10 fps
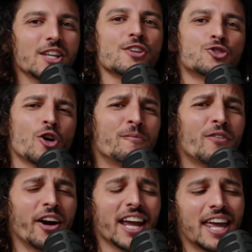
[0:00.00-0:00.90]
So I'm
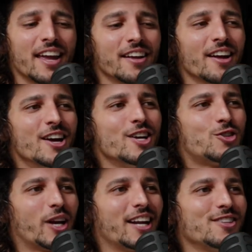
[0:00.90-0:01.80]
very keen to
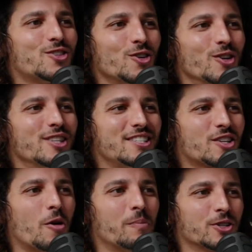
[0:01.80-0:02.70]
get into this
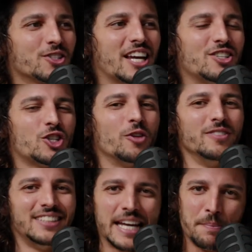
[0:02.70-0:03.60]
conversation
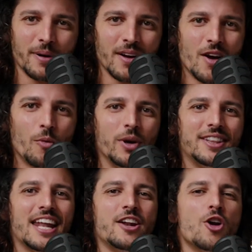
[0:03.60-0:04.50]
deep with the
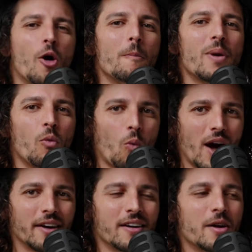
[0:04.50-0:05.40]
number
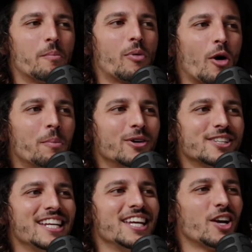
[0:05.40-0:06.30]
one
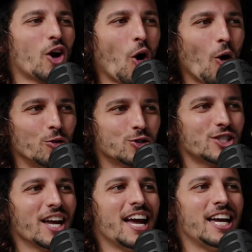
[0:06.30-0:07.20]
property coach
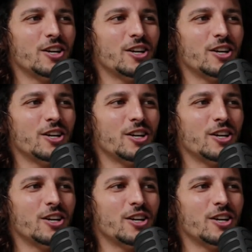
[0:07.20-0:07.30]
in